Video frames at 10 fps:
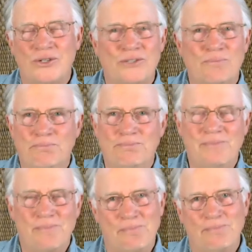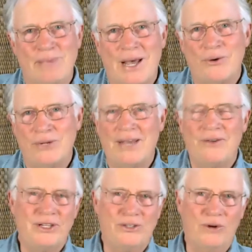just bow
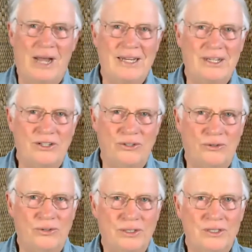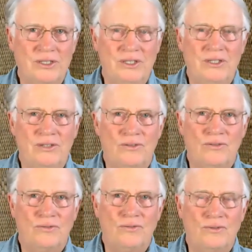down in gratitude
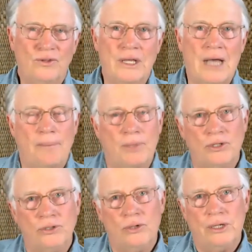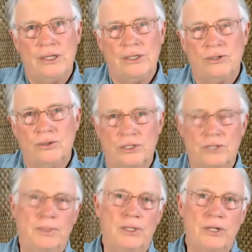for the opportunity to
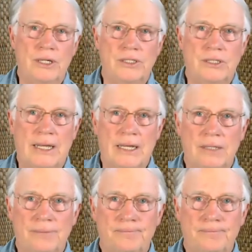experience that?